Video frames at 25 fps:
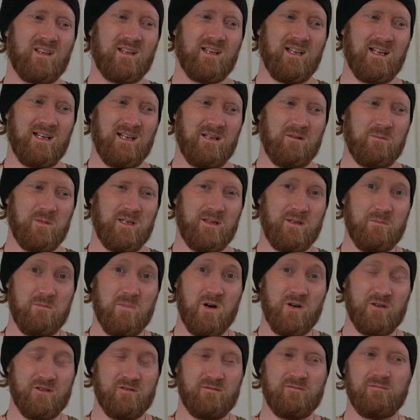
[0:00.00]
in the
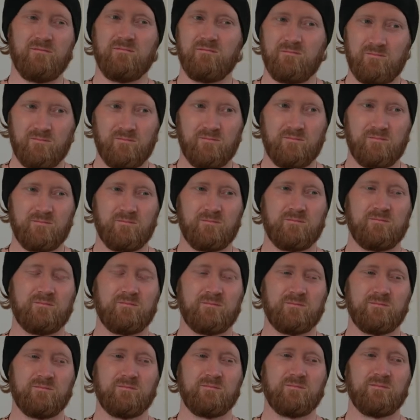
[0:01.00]
modern
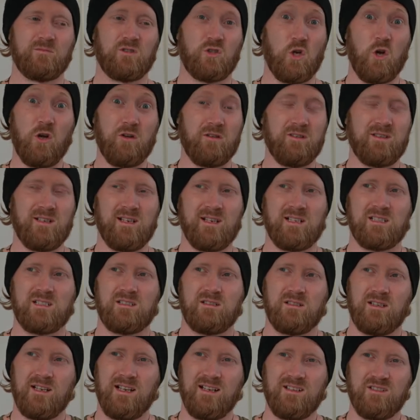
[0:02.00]

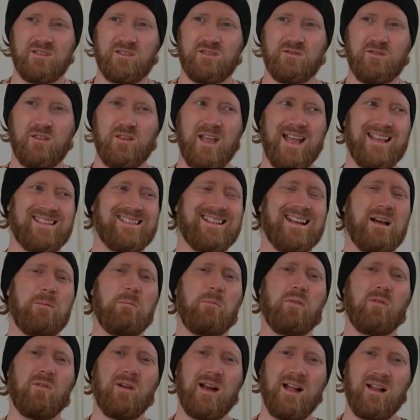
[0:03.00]
context as an
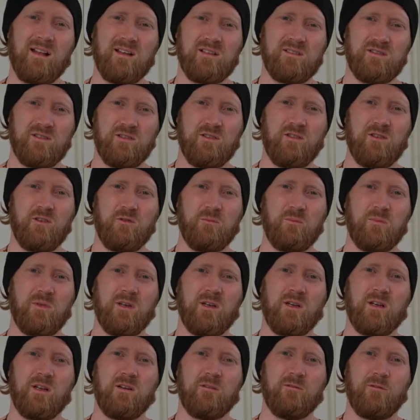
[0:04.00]
umbrella term
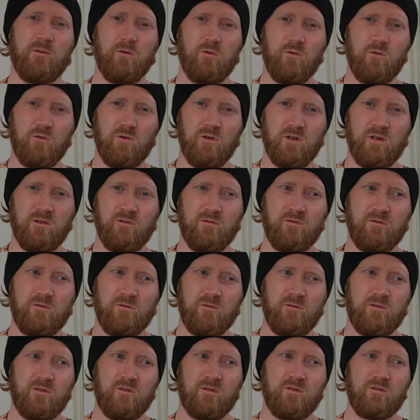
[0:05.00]
for all
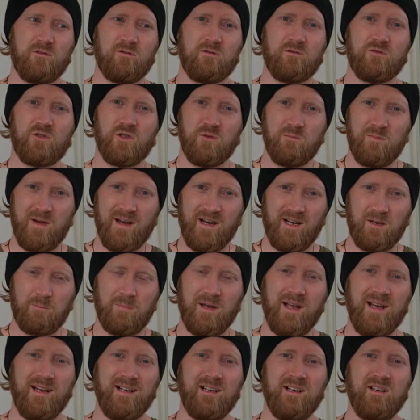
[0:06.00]
of Germanic
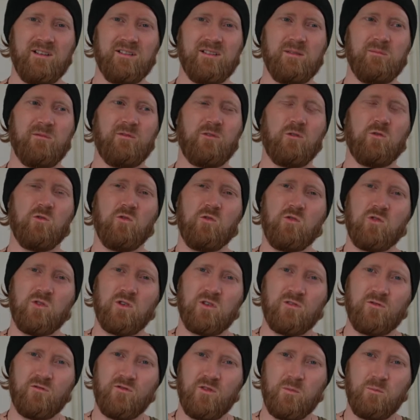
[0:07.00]
paganism, for
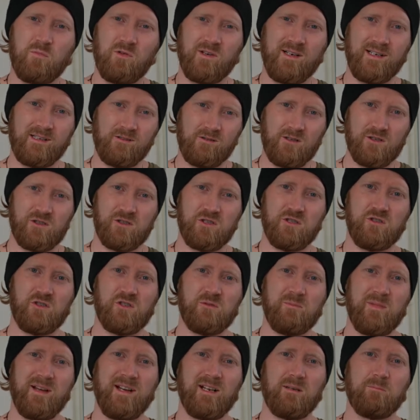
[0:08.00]
all of the pre-Christian
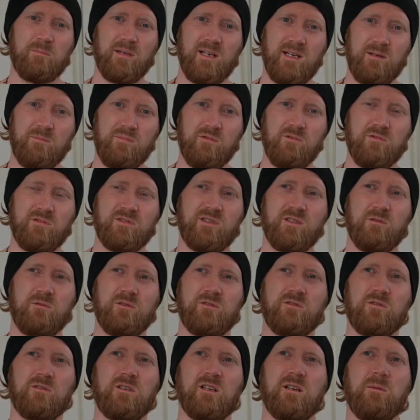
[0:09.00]
Germanic people. So we're
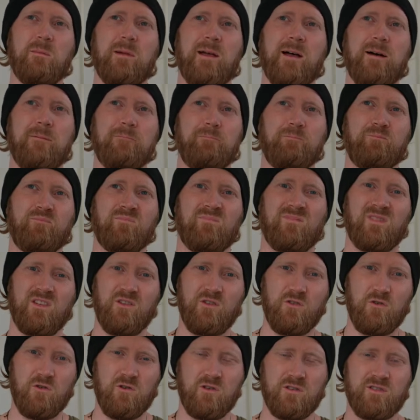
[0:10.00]
talking about the
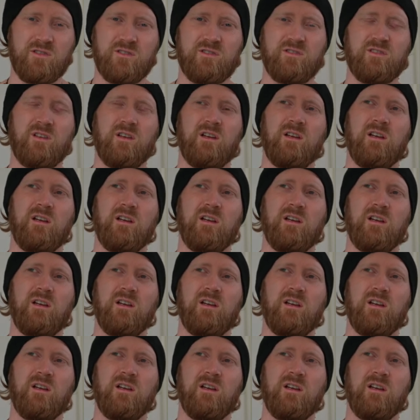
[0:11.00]
Norse,